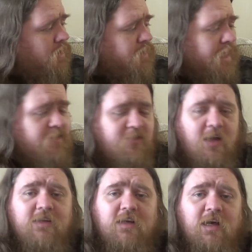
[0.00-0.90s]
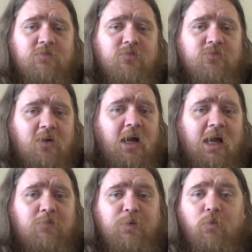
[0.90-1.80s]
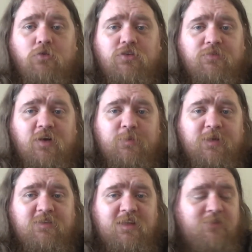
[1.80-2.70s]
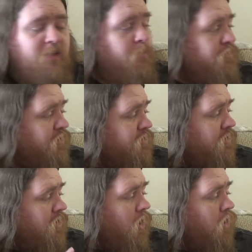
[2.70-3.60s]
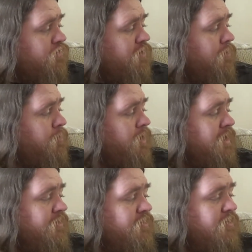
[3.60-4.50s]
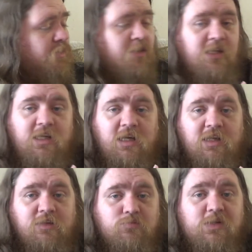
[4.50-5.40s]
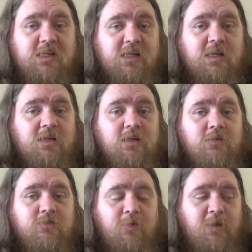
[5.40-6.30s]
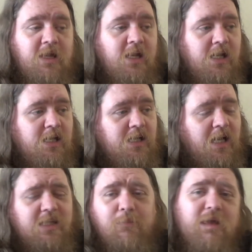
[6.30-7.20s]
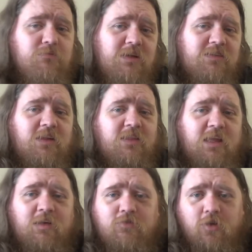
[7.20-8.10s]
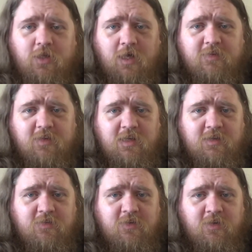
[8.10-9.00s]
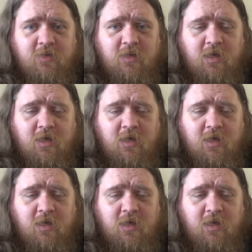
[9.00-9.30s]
that aside, I have been watching a fair bit of TV, which has largely replaced the reading for me. And the main reason I think I've done that is that